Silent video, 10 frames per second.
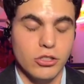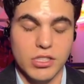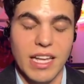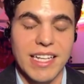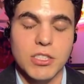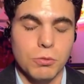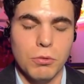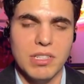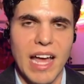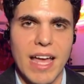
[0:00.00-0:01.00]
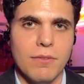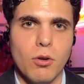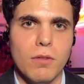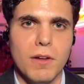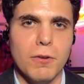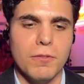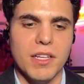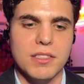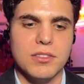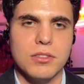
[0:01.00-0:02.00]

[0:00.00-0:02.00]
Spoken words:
just like it's ruined a handful of other things.